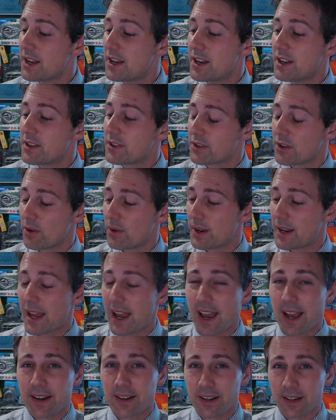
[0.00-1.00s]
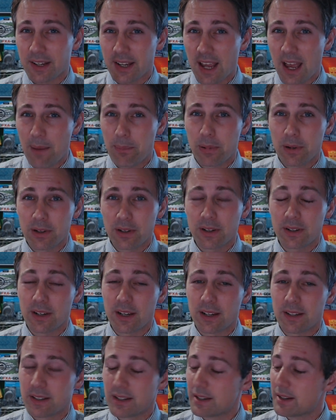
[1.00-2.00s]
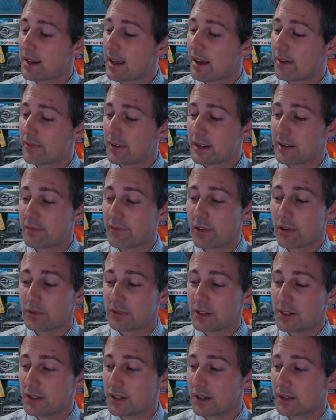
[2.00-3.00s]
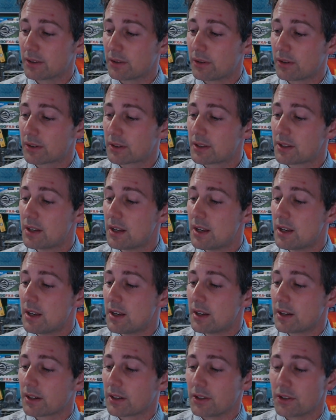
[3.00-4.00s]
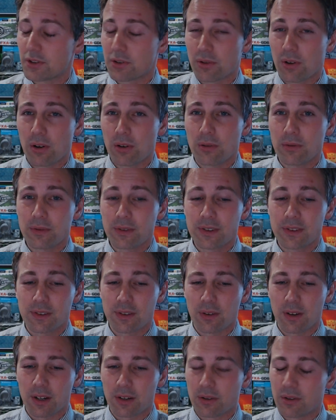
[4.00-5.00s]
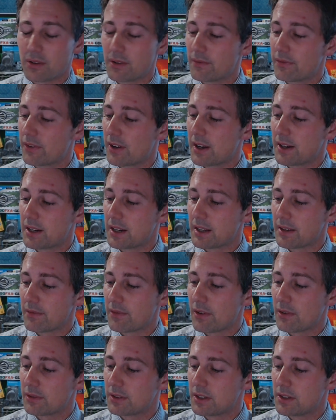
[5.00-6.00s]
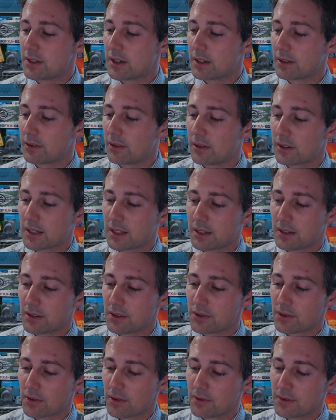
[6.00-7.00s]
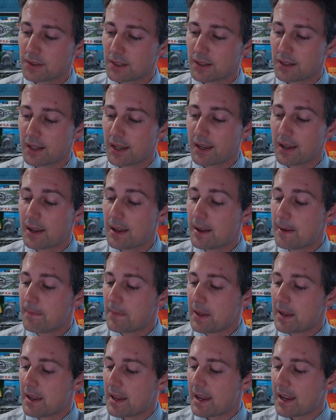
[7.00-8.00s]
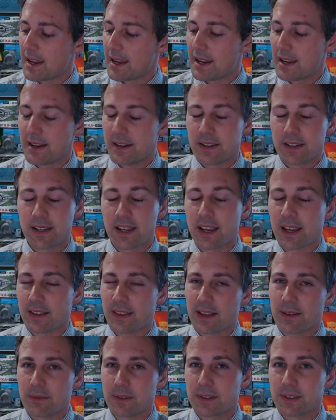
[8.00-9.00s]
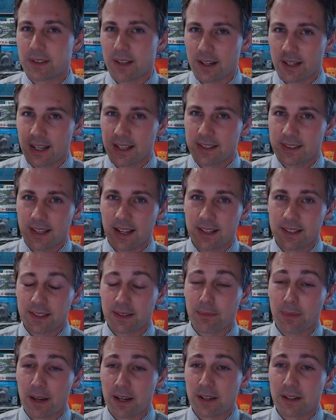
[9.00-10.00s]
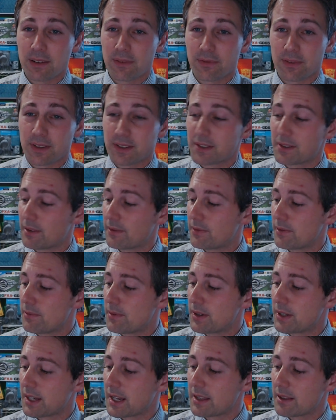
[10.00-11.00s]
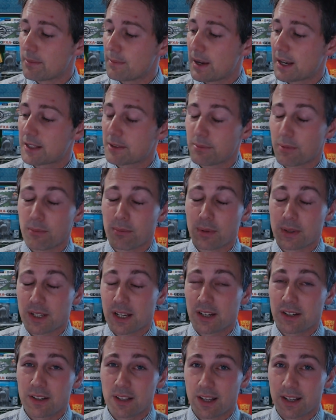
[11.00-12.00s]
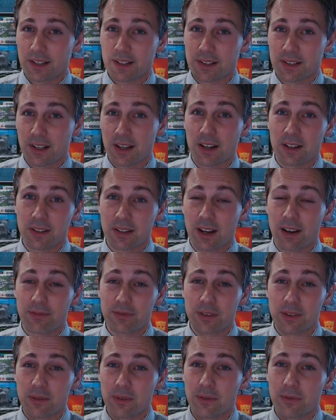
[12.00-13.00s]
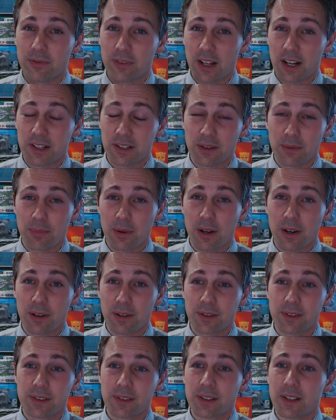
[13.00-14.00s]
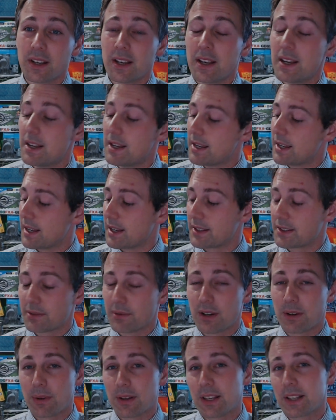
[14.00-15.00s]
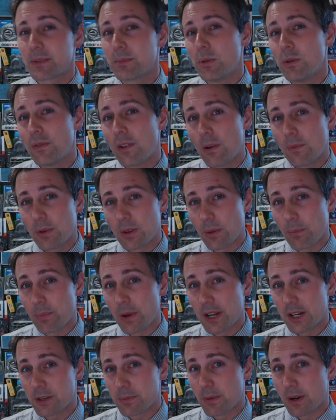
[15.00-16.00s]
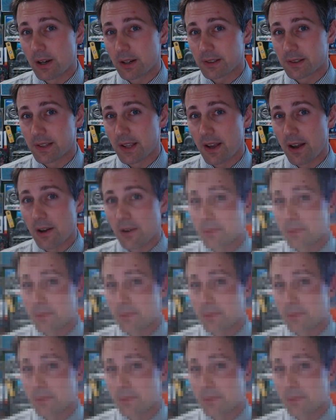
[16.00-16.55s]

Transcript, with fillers: So it had a cap in it, it didn't have any voltage unlocked controls, so I couldn't find any voltage unlocking controls in there. And yeah, that was, I guess that's the main difference. So if you want to get the maximum potential out of this card, you have to flash the BIOS. Uh, so anyway, let's move on with the benchmarks now.